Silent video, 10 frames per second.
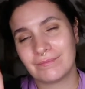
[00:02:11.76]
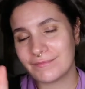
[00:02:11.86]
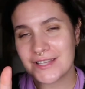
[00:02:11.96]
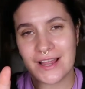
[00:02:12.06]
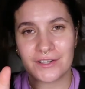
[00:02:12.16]

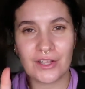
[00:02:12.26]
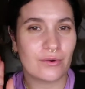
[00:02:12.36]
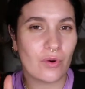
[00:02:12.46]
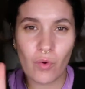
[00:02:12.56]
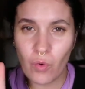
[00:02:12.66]
Side
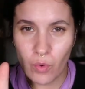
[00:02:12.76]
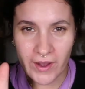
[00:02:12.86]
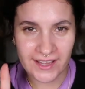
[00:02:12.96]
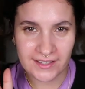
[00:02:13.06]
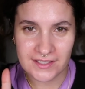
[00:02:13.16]
note,
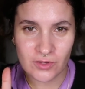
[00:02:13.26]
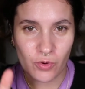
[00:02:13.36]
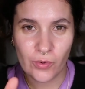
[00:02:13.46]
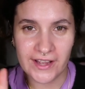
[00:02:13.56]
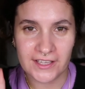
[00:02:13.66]
always
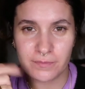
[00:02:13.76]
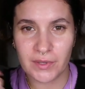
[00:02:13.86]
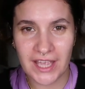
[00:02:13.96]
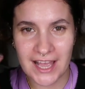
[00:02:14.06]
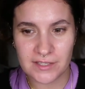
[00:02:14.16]

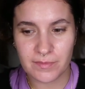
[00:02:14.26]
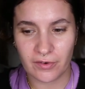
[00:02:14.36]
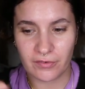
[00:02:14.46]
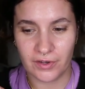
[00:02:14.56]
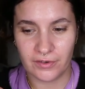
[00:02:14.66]
put your
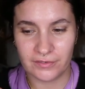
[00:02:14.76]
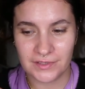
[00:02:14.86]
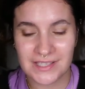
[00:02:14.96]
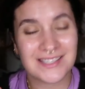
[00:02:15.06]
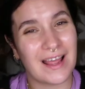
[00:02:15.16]
SPF
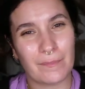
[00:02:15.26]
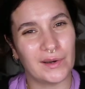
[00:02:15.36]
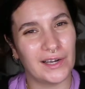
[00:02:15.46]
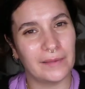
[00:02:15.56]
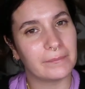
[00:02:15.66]
on
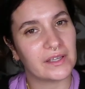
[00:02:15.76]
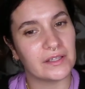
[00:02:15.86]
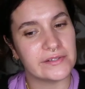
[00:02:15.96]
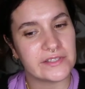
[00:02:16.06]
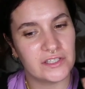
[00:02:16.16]
separately
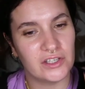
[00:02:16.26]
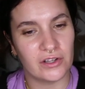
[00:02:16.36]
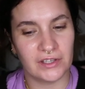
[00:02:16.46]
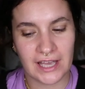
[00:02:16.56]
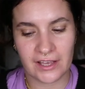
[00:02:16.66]
because
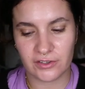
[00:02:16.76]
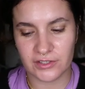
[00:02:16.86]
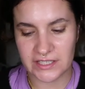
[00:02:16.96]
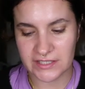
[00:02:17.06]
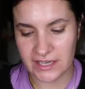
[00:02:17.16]
you get
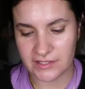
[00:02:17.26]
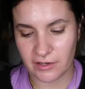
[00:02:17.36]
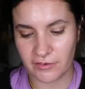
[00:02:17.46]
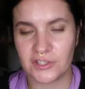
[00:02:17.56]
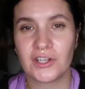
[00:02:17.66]
good intense
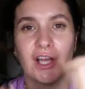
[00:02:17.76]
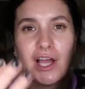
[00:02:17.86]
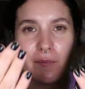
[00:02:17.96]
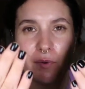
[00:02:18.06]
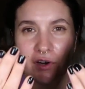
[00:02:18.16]
coverage.
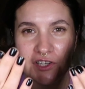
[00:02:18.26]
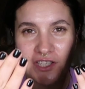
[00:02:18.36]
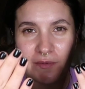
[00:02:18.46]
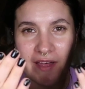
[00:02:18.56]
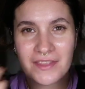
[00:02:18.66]

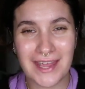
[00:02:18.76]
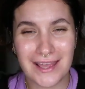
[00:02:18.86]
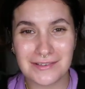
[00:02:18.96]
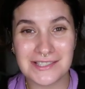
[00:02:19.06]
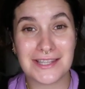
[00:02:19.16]
Apologies about the
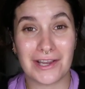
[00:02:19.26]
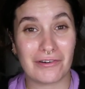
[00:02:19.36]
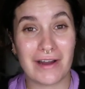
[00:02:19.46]
nails, they're